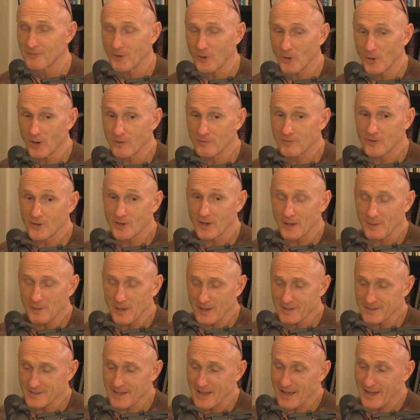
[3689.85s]

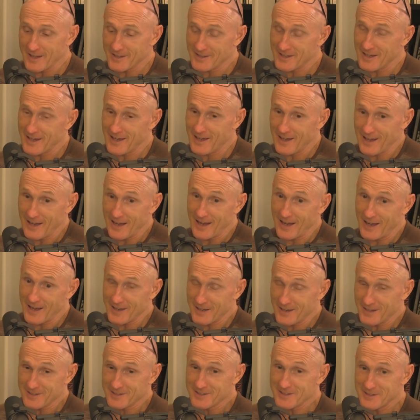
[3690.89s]
I, I, yeah, yeah,
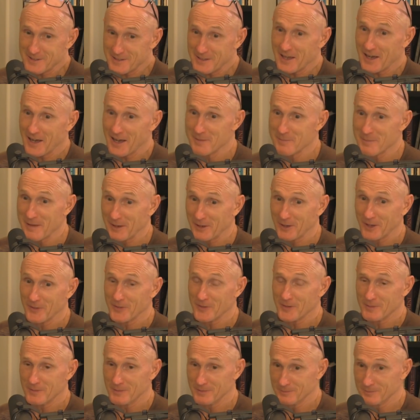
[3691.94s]
I, yeah. i meant on
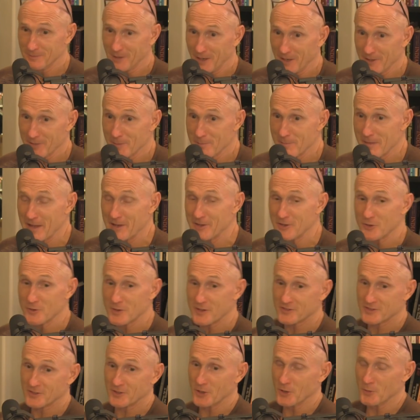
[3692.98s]
the on the menu
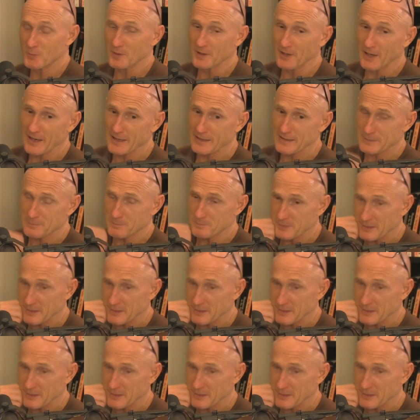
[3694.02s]
as an open item,